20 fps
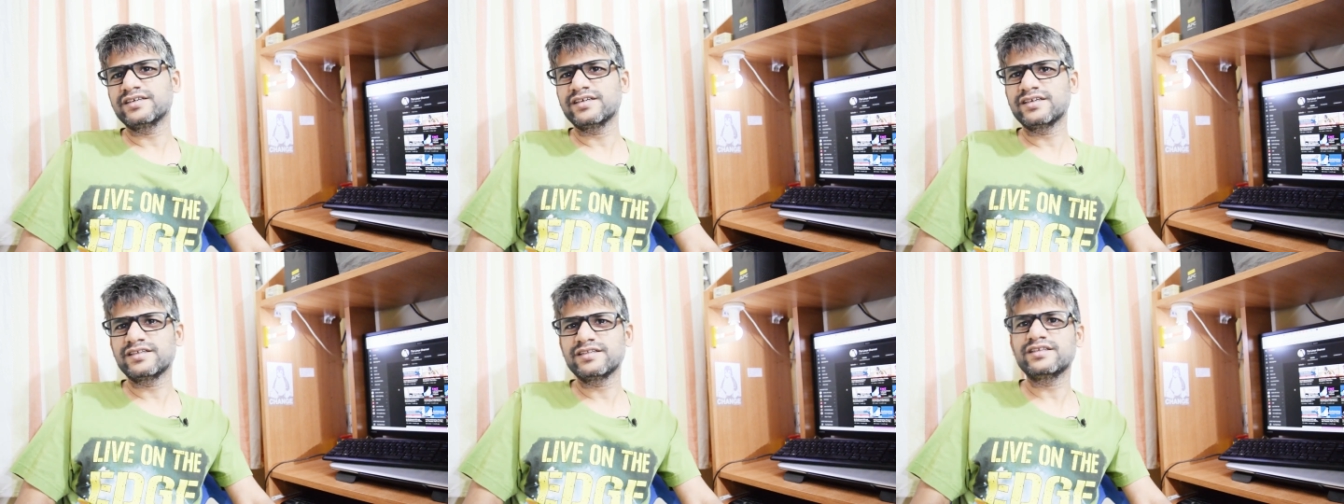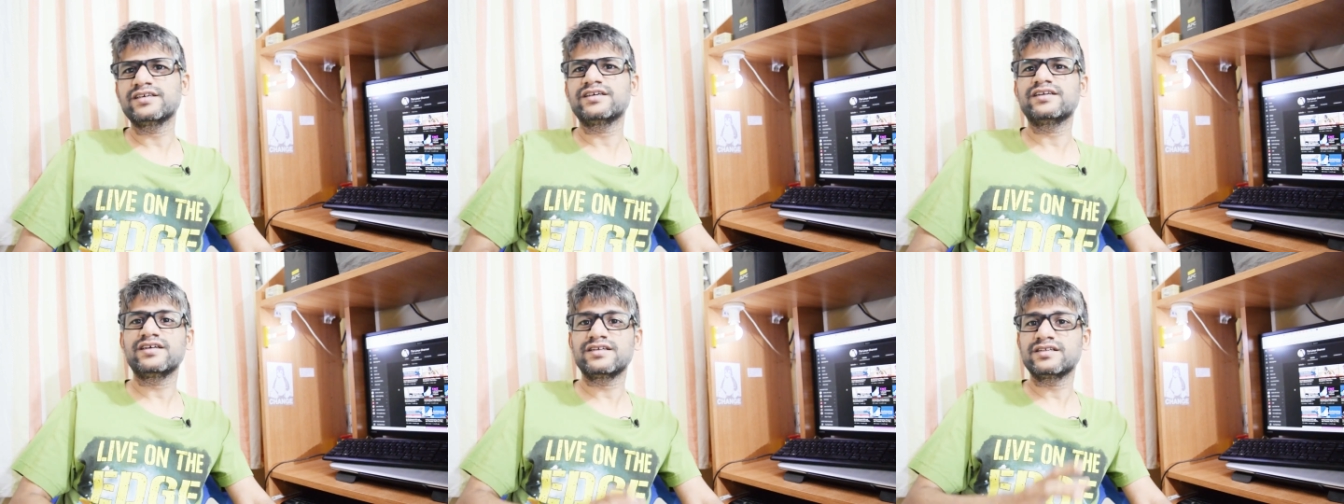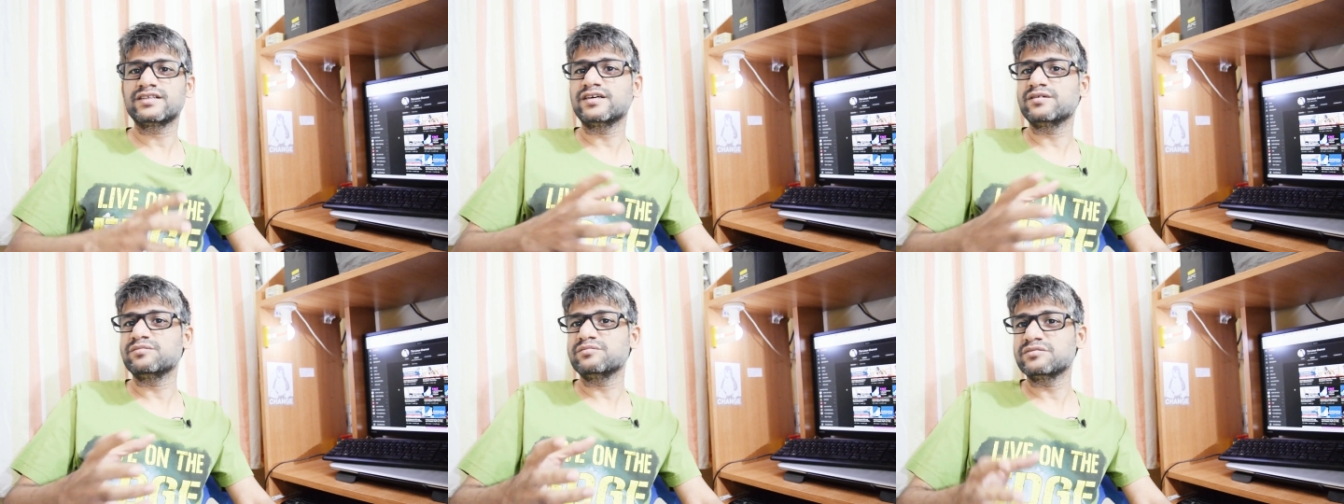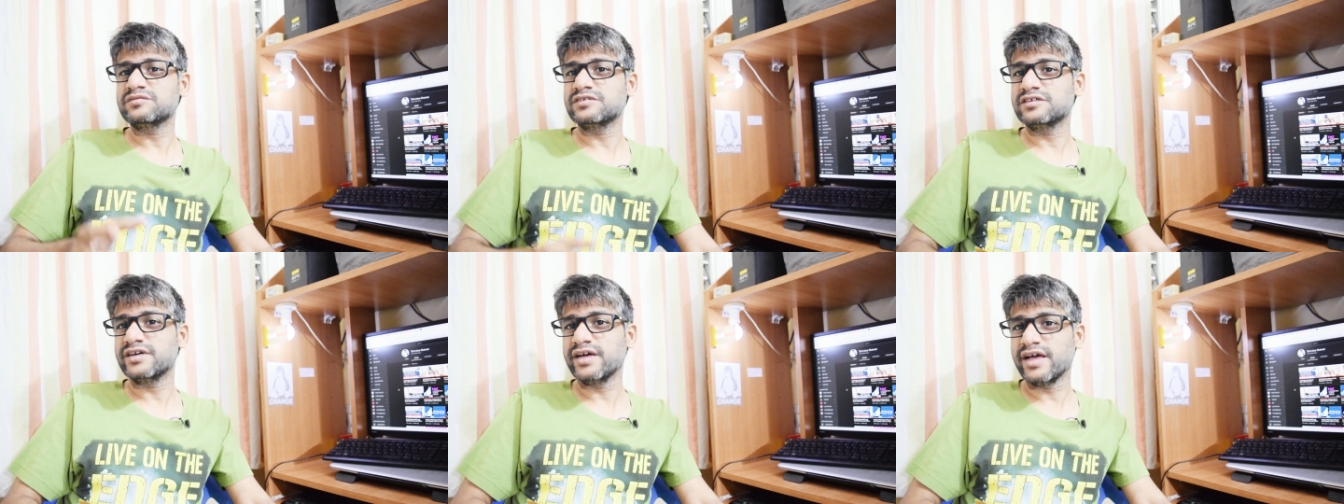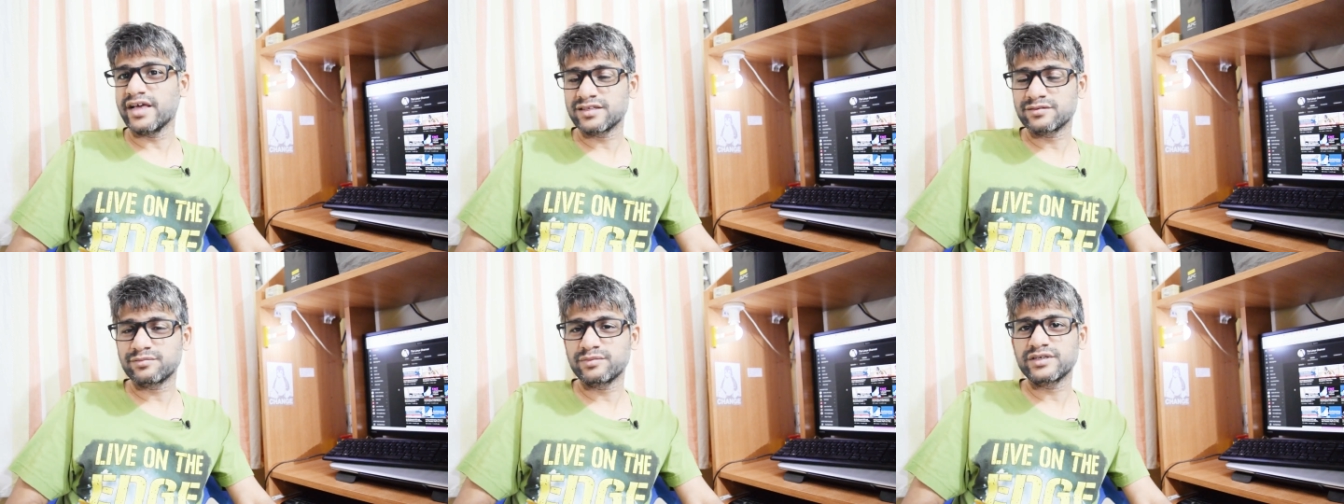Again, there are some
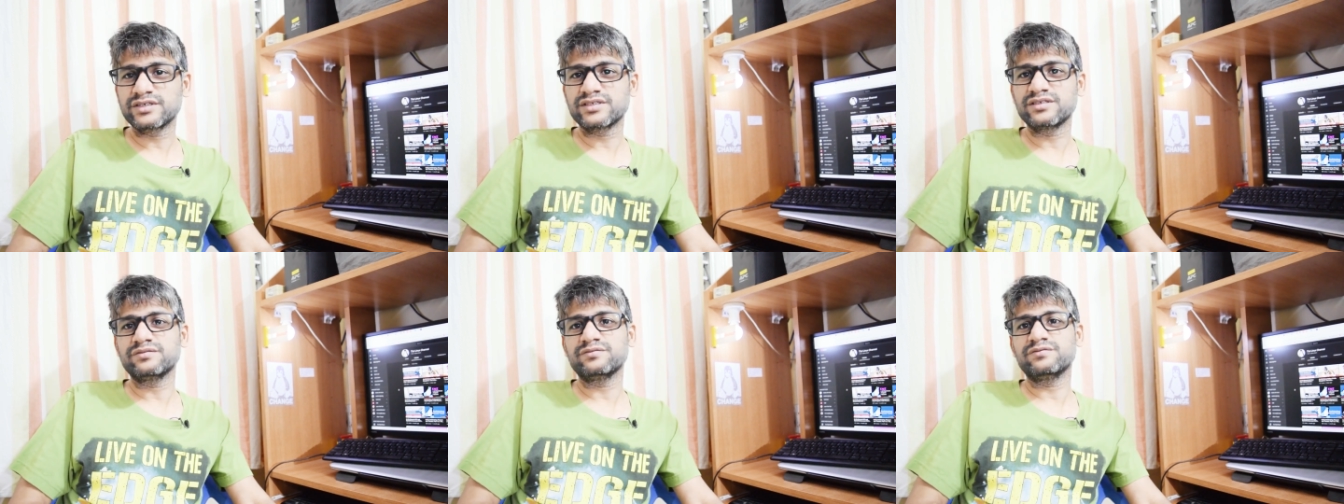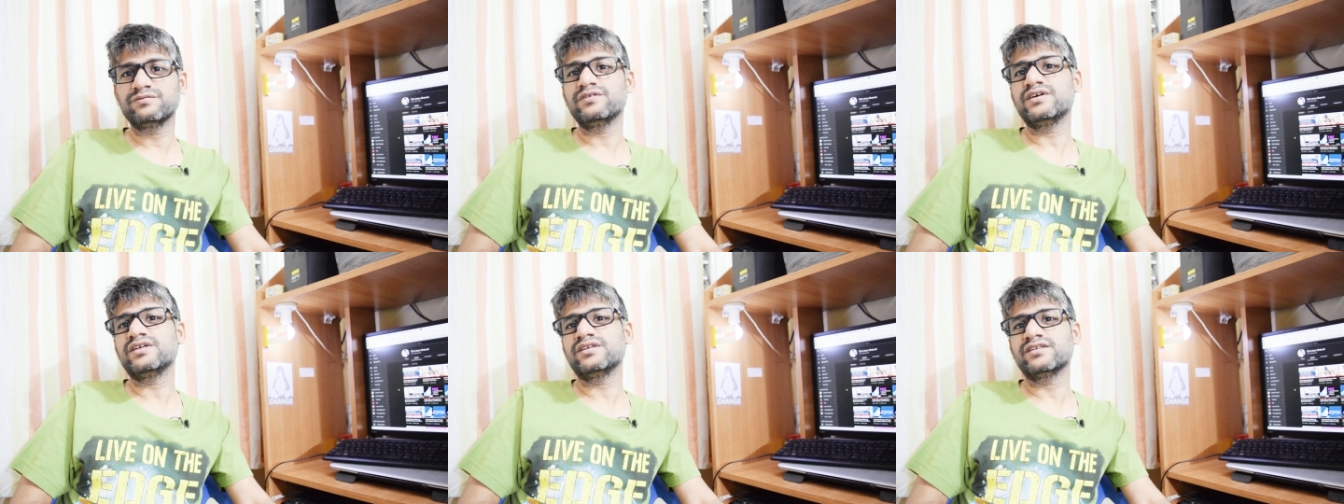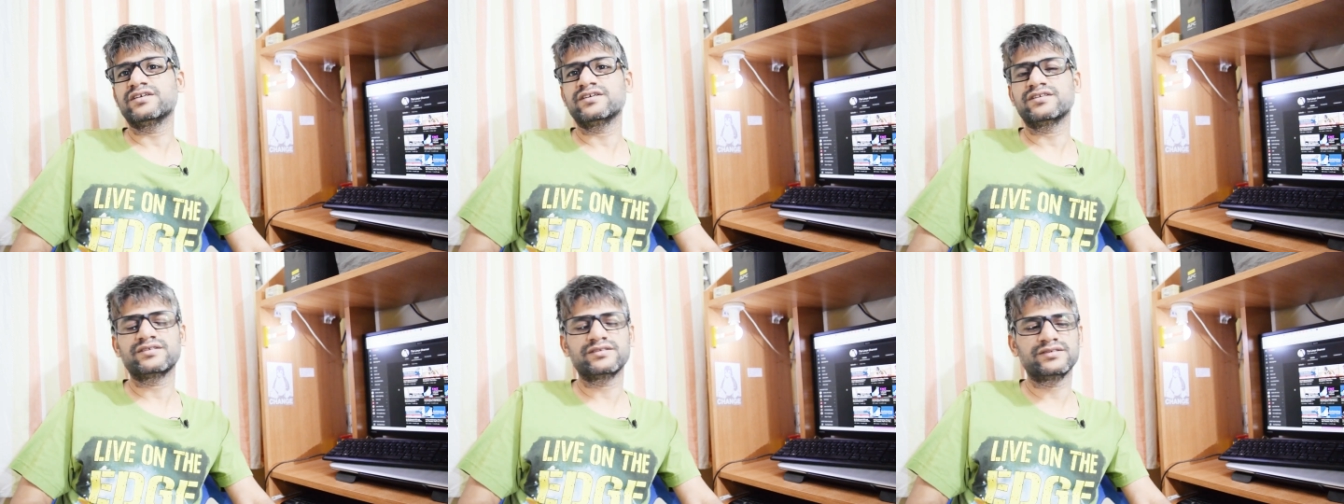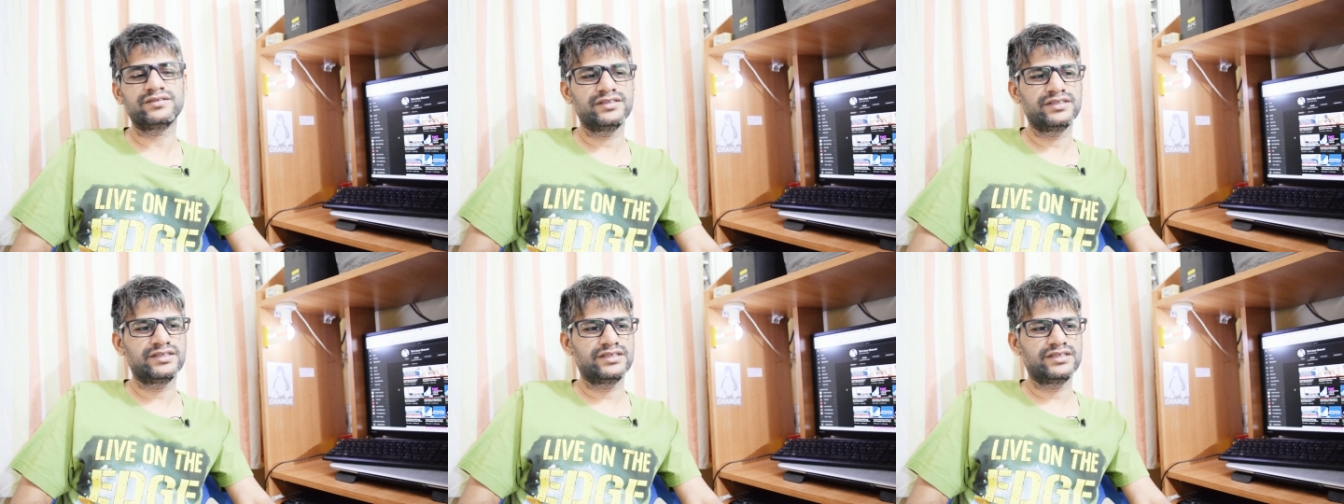aspects for that.